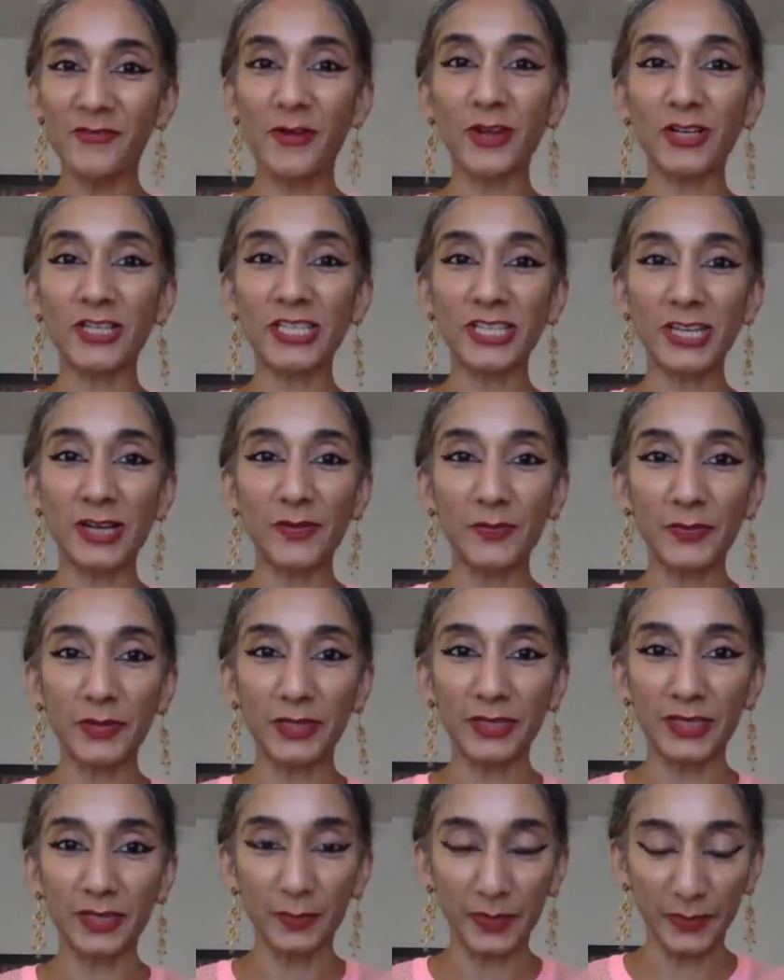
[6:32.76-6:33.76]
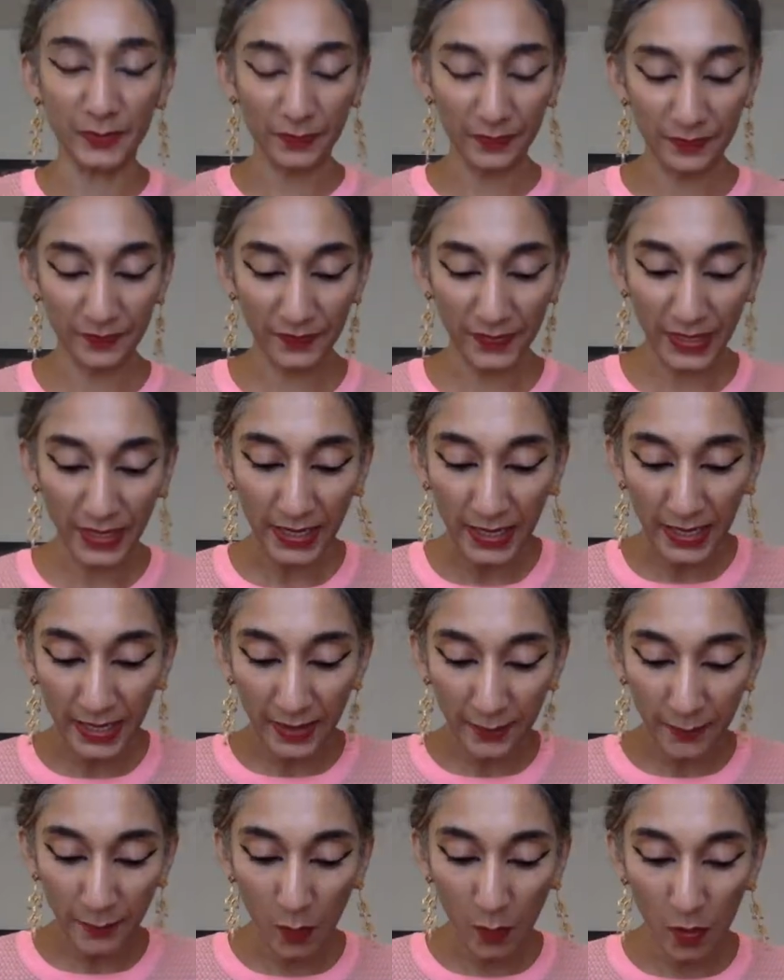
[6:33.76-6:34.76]
watch it up a little bit
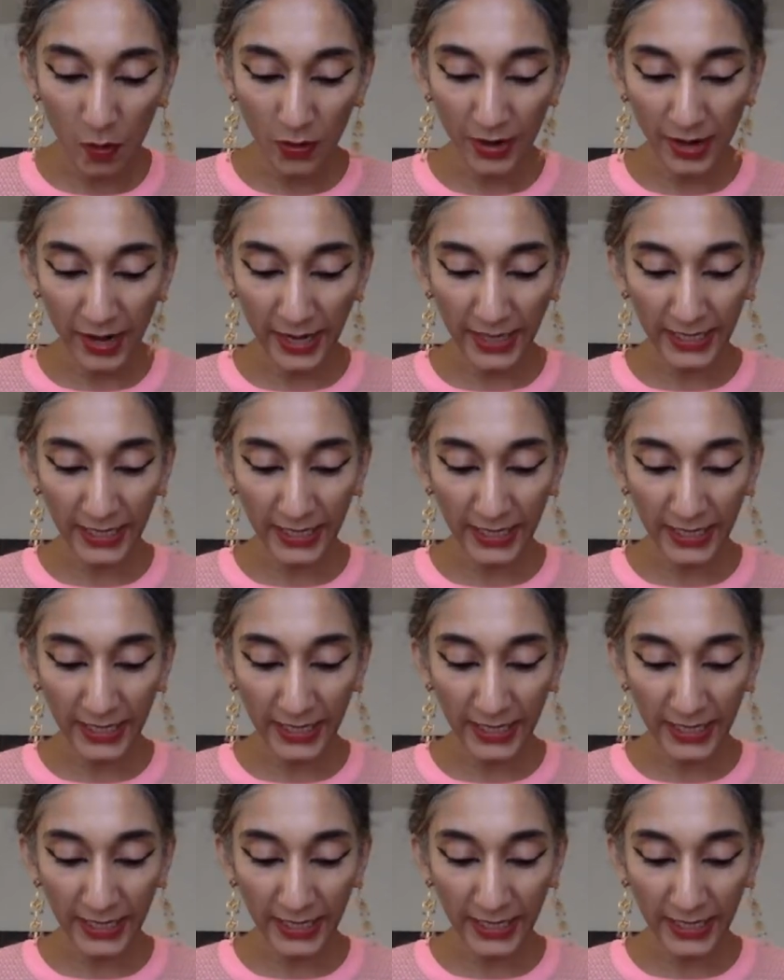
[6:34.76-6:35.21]
more,